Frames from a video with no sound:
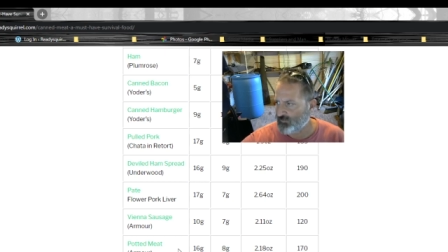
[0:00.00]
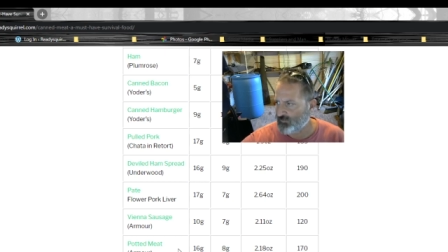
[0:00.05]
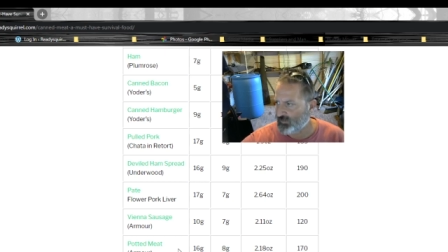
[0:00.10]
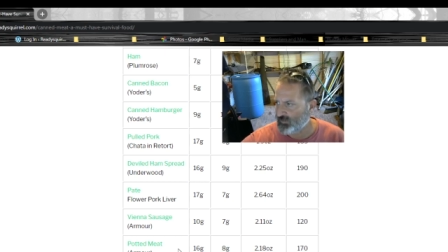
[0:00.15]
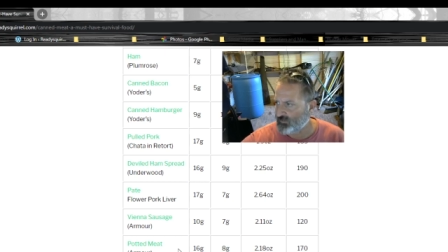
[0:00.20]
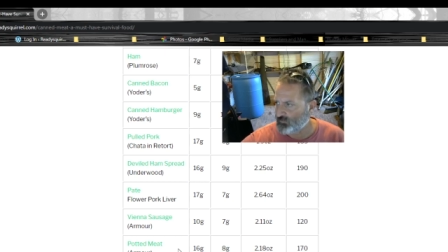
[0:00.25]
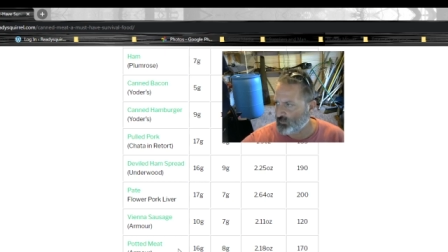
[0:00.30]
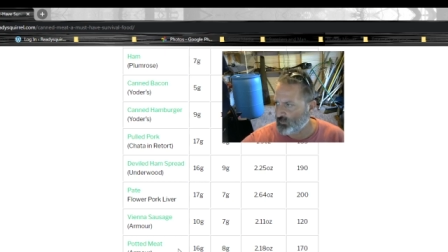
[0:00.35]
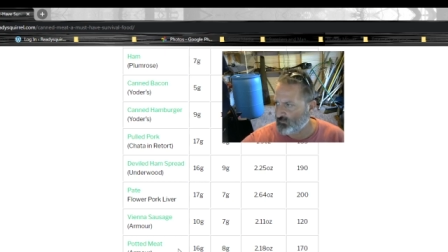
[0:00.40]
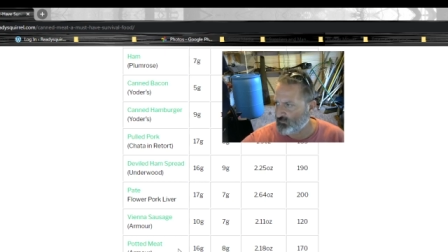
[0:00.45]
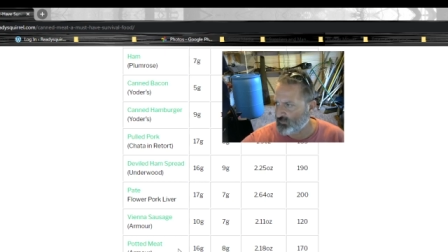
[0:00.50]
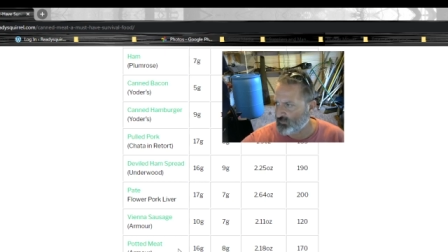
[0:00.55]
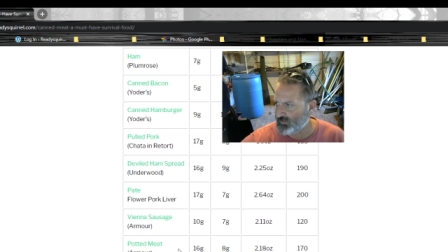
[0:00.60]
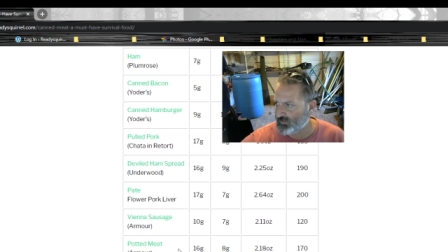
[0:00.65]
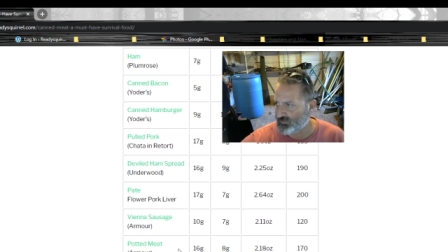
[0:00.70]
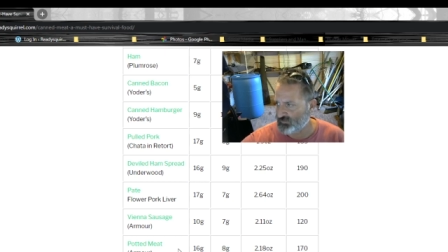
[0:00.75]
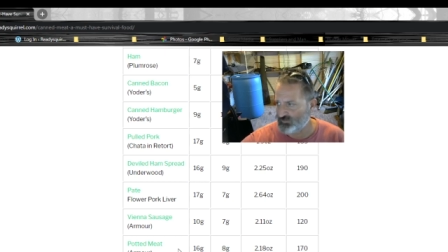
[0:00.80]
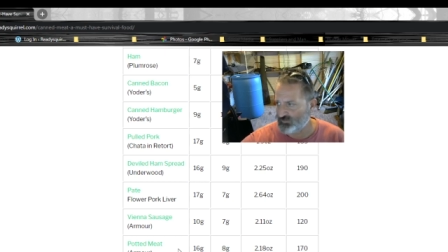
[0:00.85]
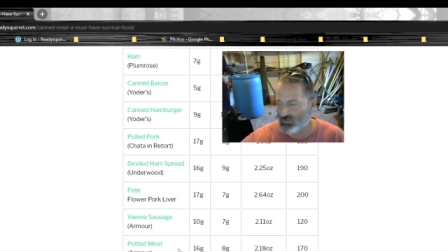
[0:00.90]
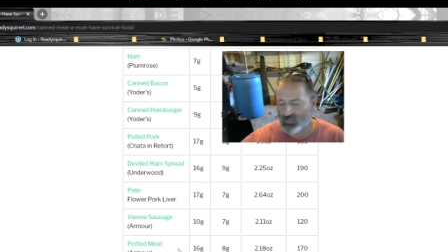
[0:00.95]
I don't know if
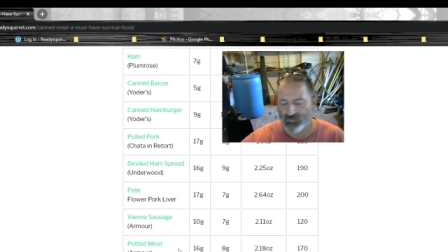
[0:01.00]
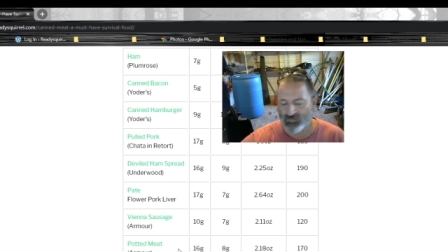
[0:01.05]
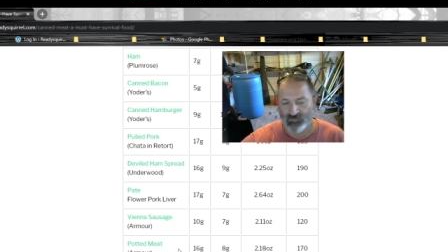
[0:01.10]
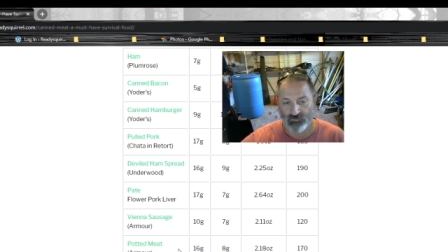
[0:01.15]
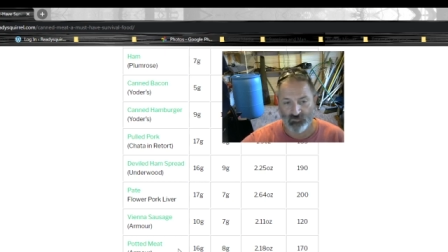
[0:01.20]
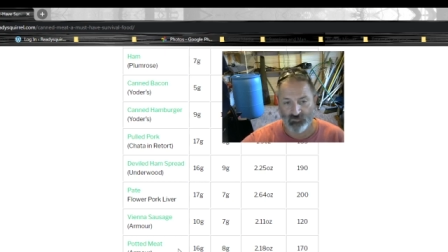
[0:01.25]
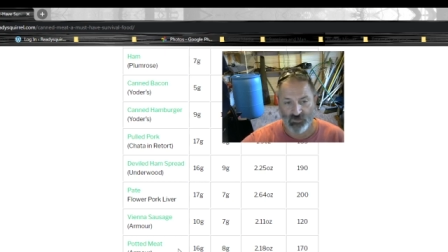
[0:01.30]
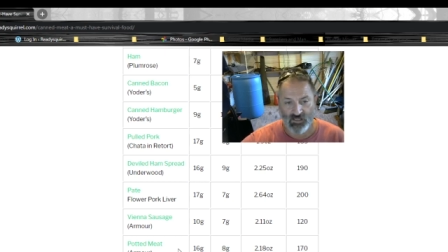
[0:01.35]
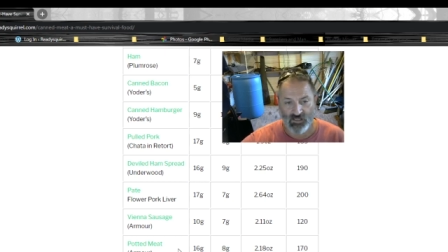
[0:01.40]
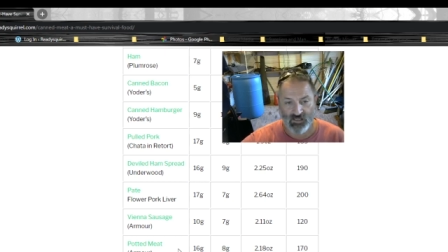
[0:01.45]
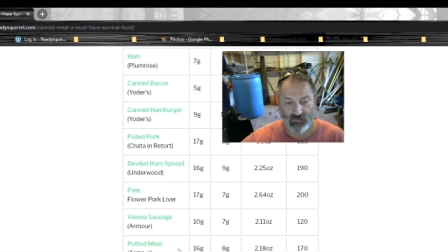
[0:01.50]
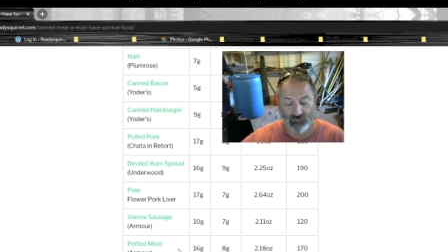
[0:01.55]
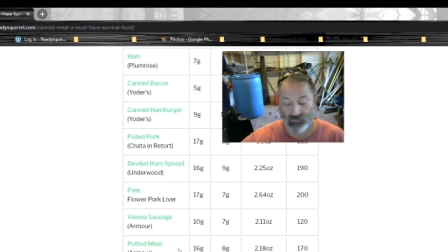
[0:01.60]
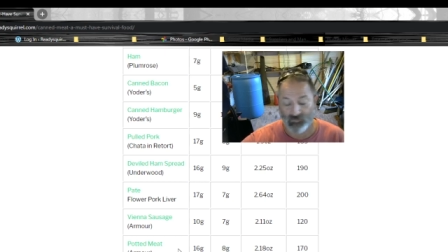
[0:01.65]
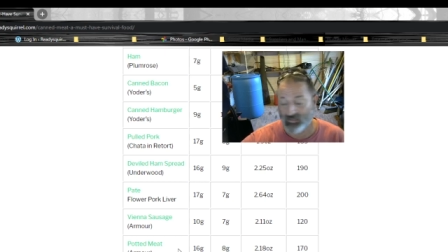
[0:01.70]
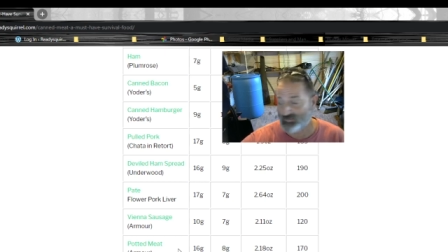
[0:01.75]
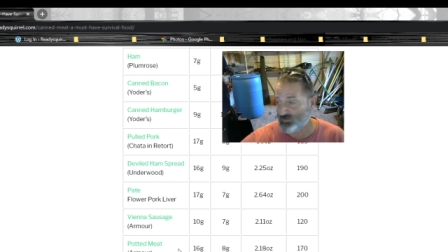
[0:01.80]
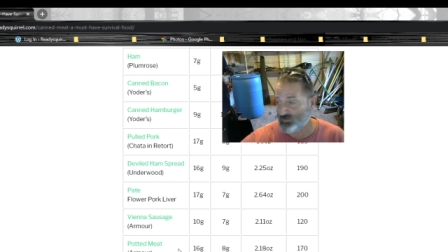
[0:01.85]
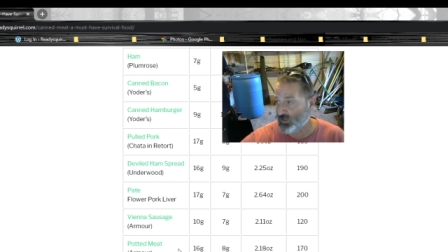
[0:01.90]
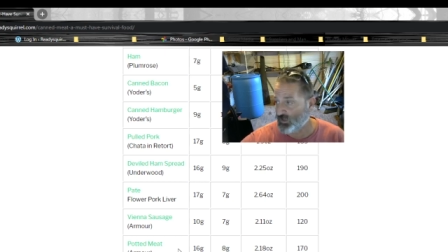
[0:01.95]
that's exhaustive or not.
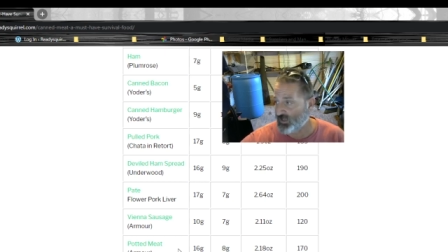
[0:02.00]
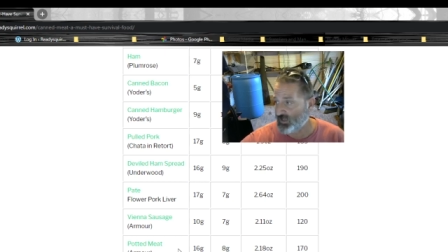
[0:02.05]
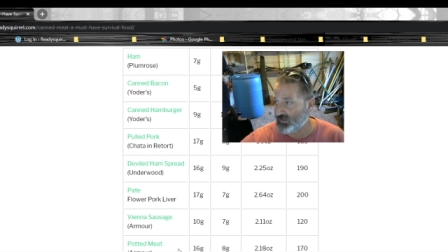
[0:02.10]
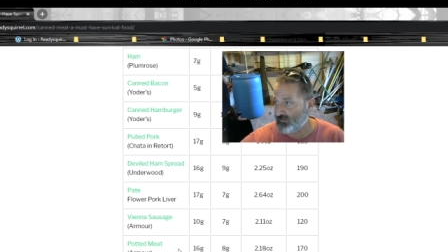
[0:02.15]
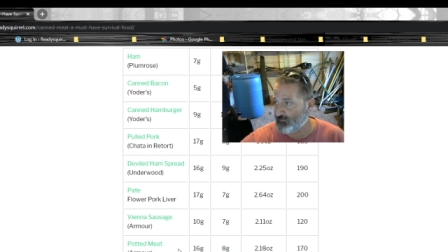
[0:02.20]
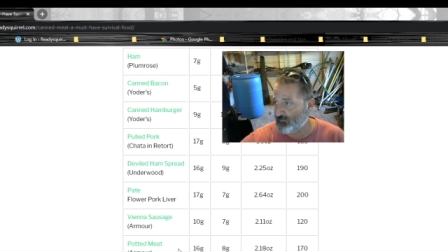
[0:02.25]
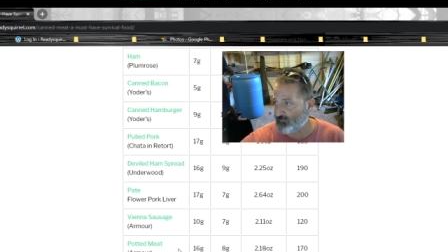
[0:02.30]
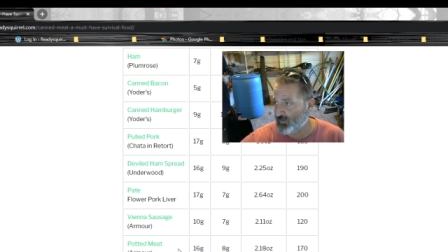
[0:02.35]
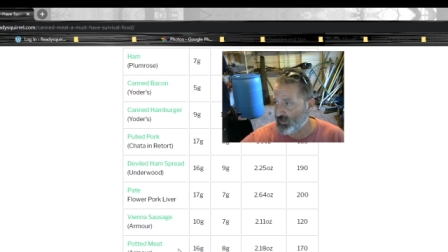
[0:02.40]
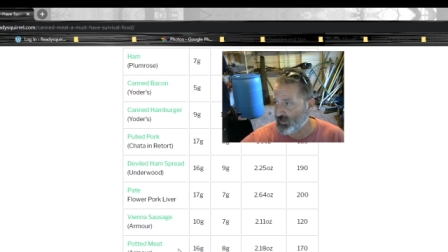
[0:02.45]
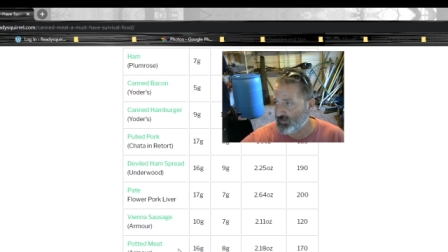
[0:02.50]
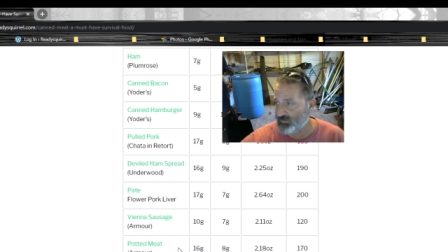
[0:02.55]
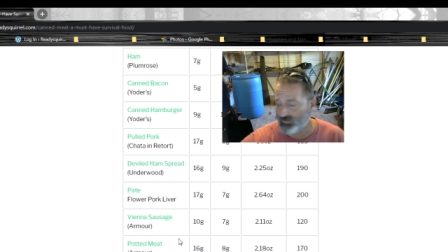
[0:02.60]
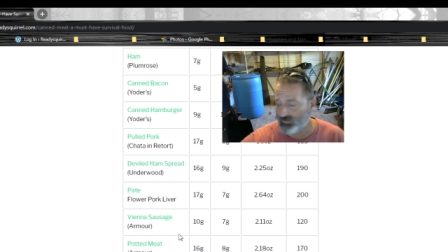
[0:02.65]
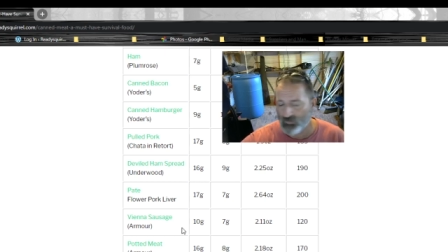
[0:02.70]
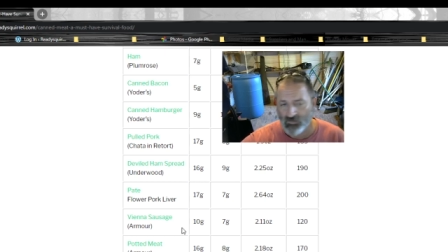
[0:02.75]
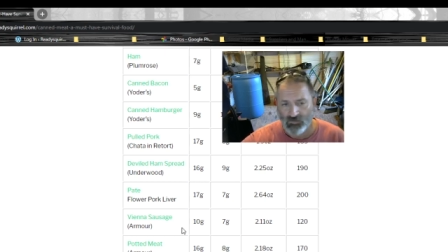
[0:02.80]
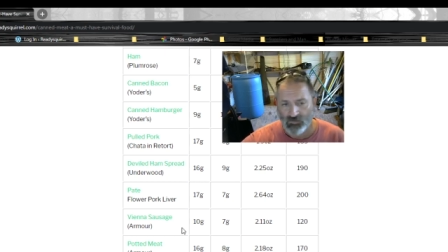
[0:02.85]
That's all I could find